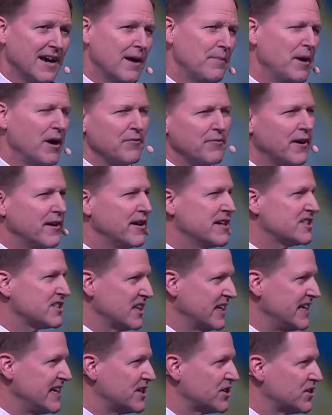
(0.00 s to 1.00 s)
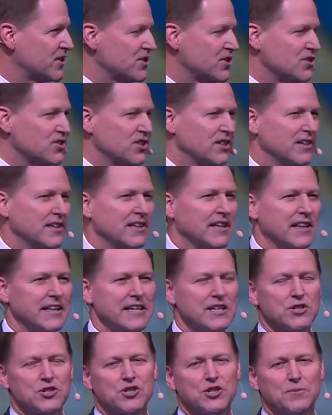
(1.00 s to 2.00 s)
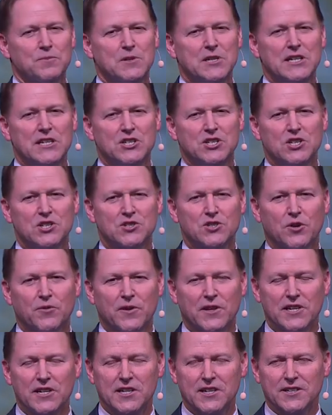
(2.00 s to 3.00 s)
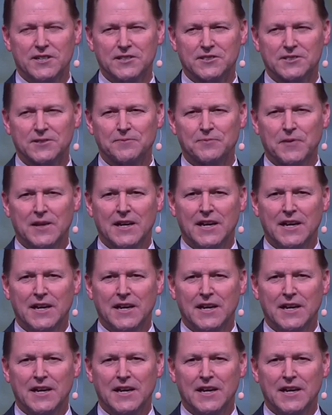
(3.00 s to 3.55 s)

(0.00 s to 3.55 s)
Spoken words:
about various leaders and leadership teachings over the years.